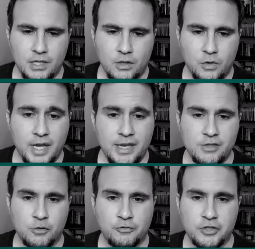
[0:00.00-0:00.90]
Okay,
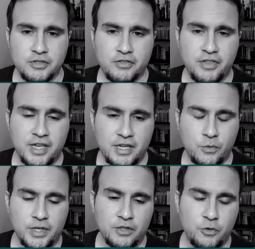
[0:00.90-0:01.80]
so first thing,
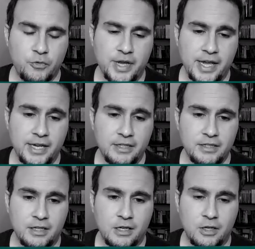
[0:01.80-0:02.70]
we need to create
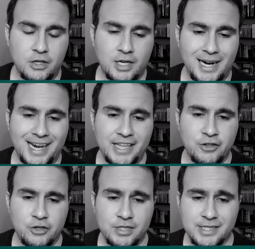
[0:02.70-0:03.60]
our
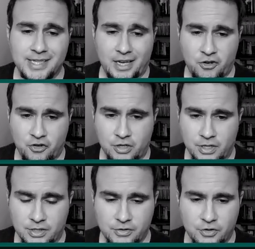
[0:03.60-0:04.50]
ladder
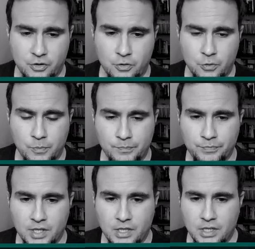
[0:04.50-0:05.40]
section. So
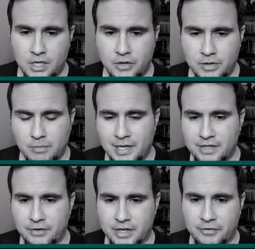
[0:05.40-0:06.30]
here in
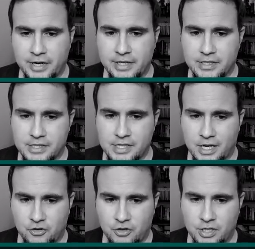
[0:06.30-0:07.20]
Blender, I created a
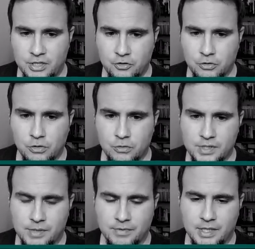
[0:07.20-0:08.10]
section. It should look
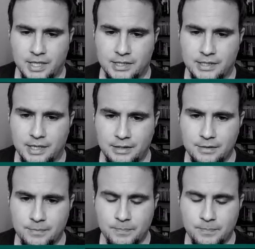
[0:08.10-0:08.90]
something like that.